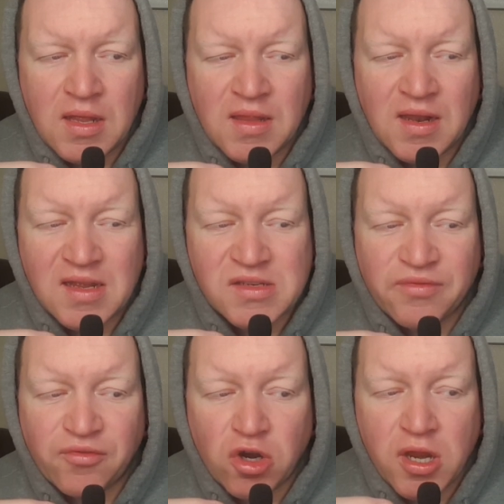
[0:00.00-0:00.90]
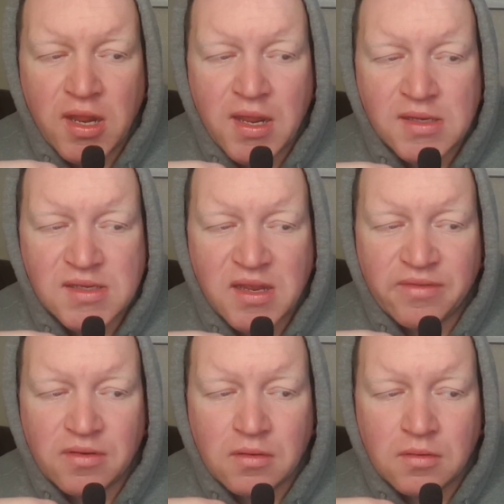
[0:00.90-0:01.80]
In the last 3 years
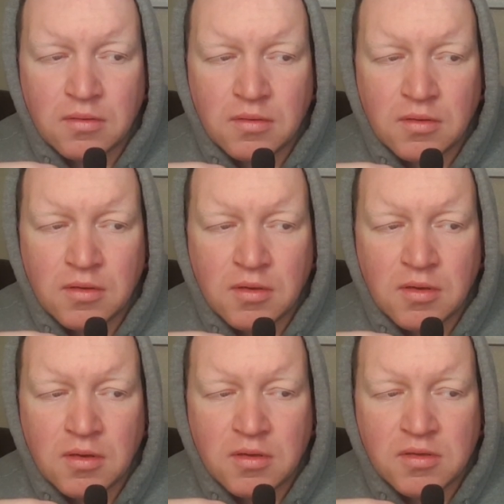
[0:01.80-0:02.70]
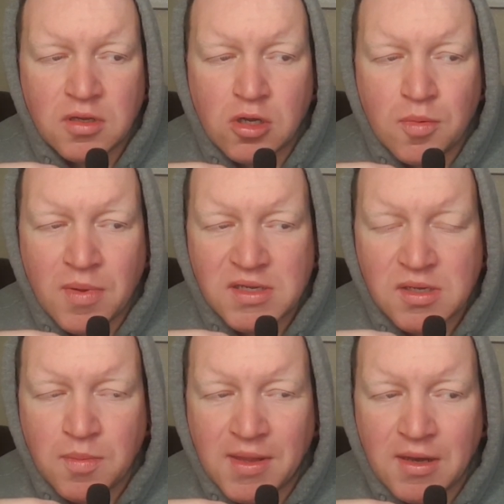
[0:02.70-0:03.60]
even, so going back
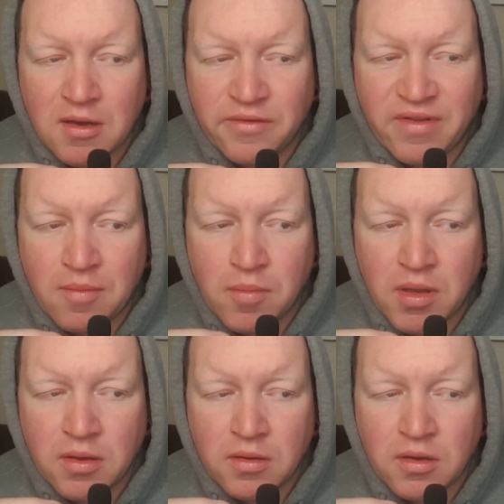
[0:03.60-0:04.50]
to the beginning of November,